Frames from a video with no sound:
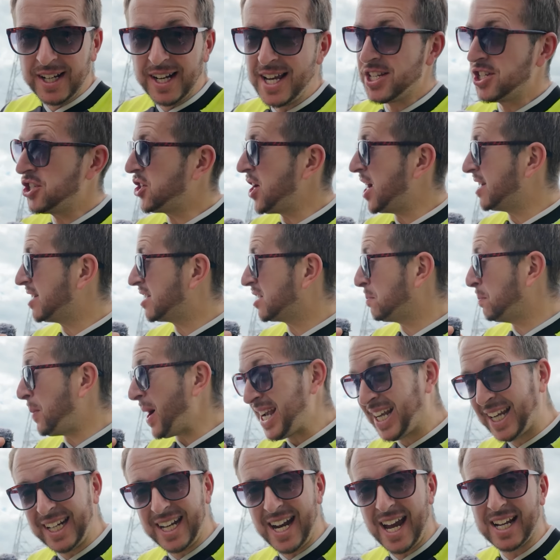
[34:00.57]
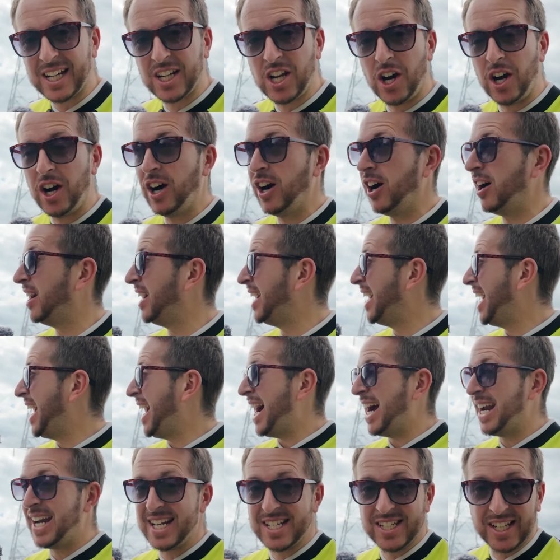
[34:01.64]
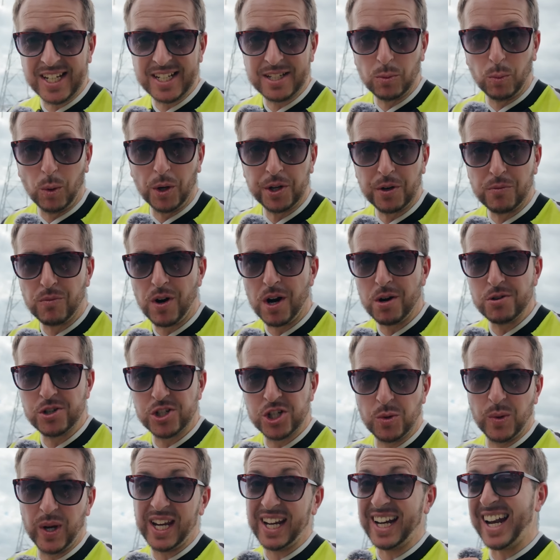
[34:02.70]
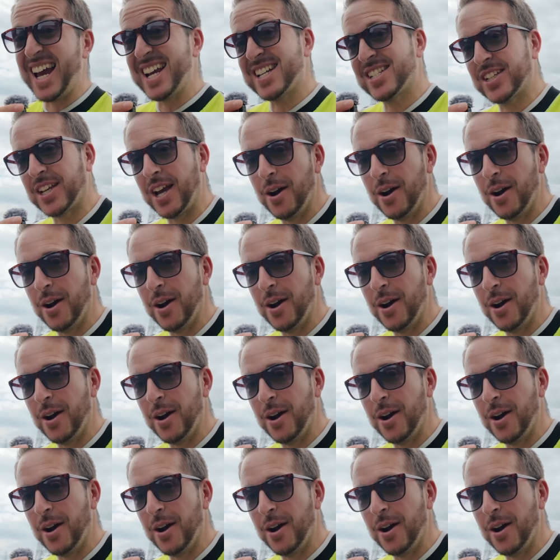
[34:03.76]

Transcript: ladies and gents, back in that car and let's get to Wadham Road, shall we? Let's